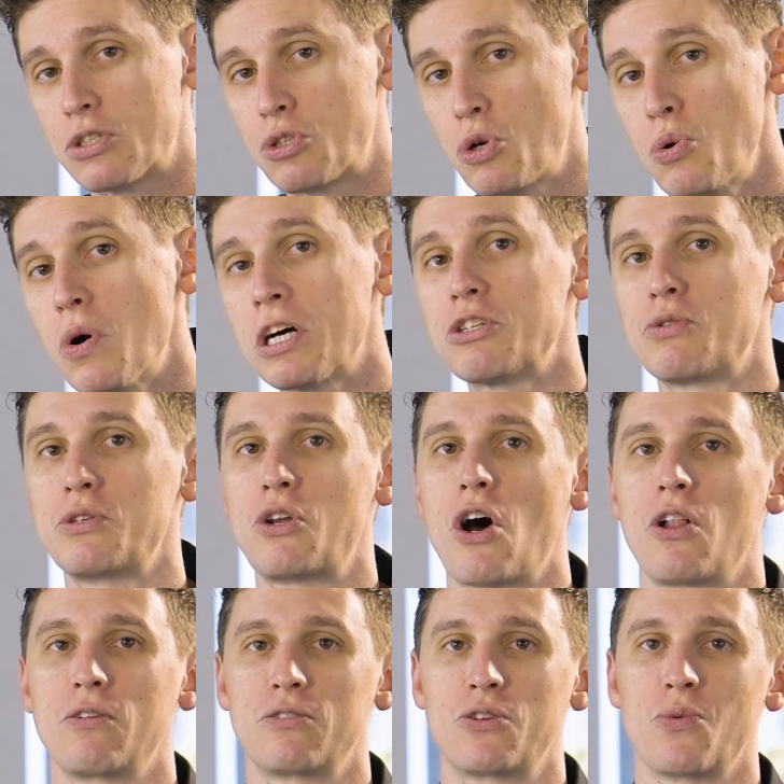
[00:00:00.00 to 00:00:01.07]

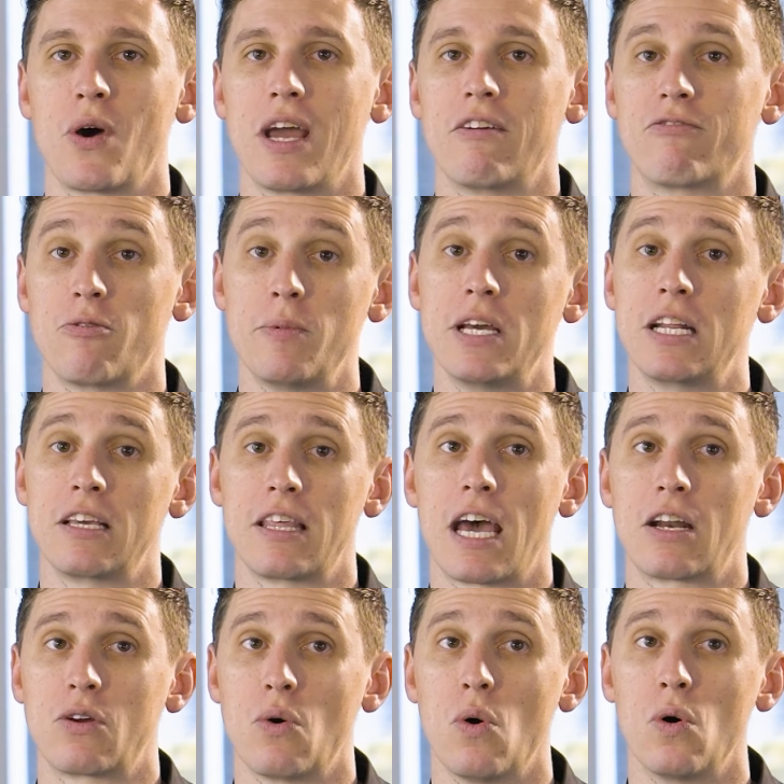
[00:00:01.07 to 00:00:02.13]
$200 away from hitting
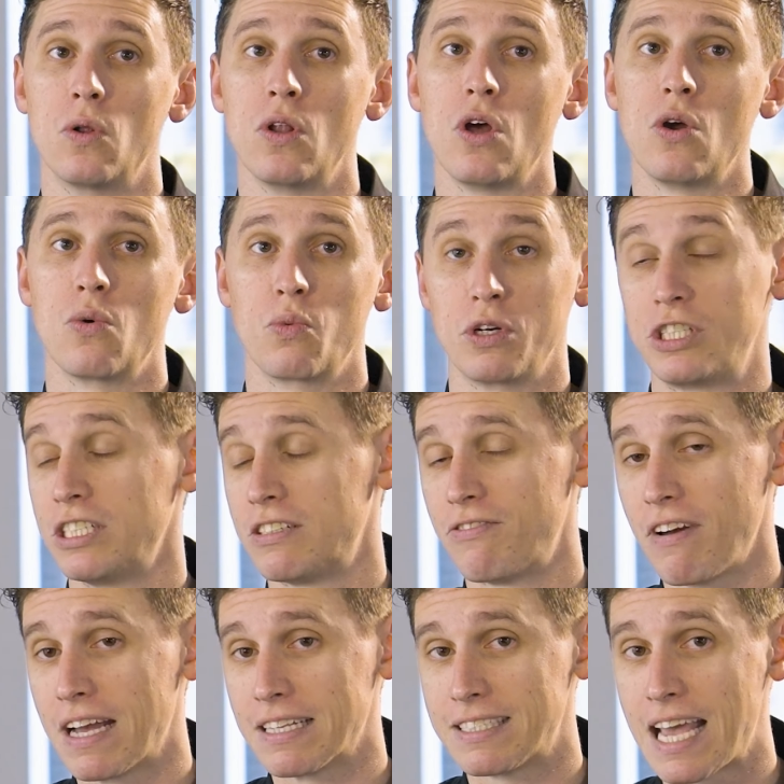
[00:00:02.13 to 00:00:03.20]
that goal, which is
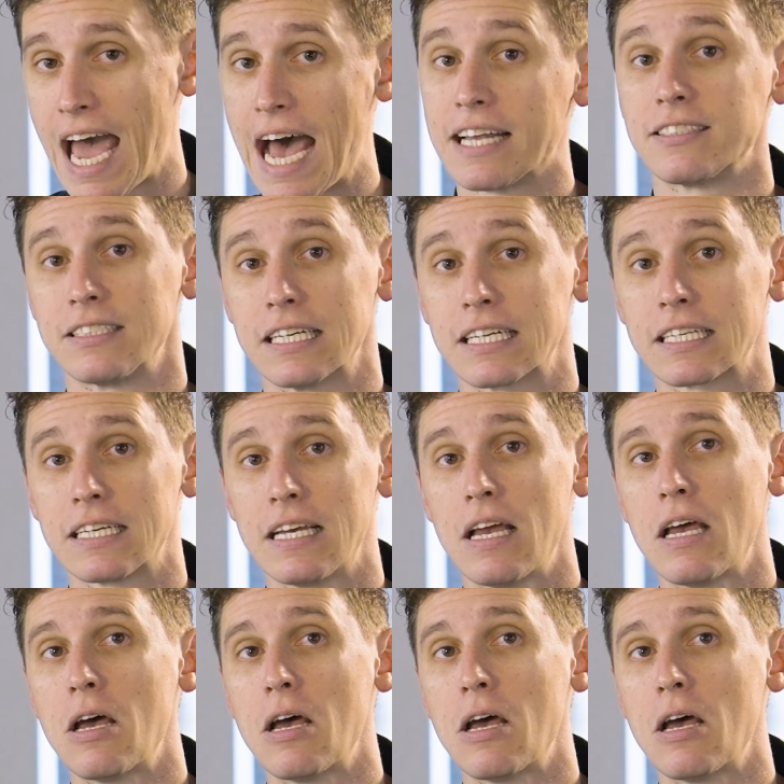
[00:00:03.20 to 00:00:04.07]
fantastic.